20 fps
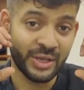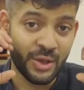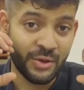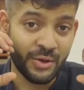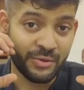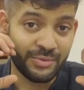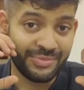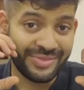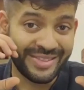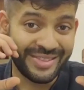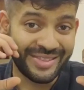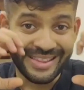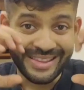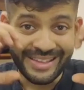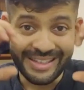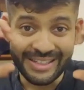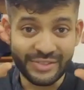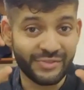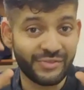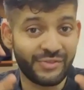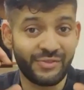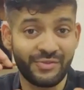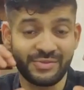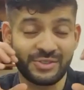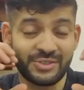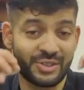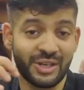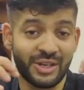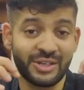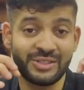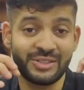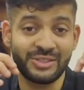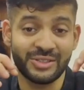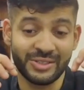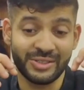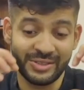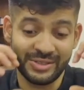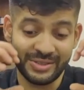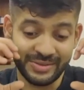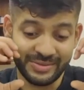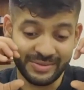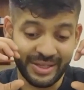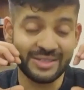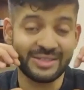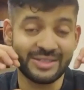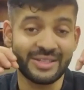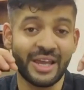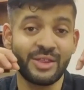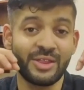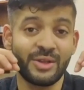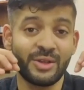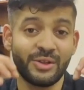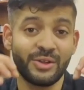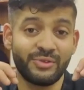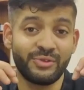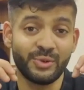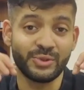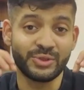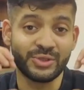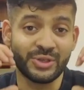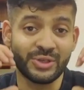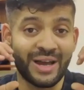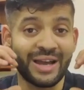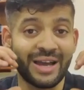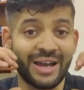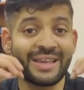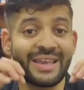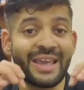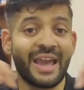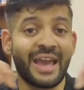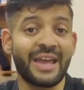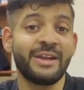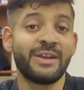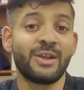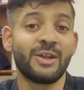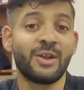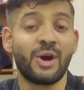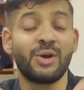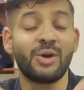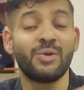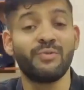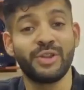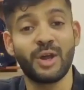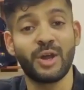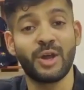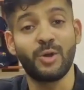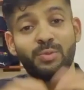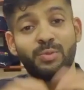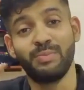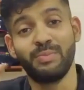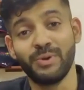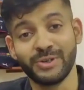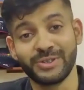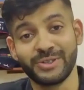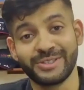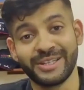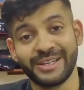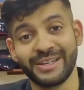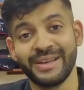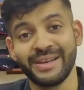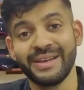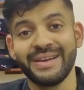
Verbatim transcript: that these structures inside the diffuser are carried along without bursting.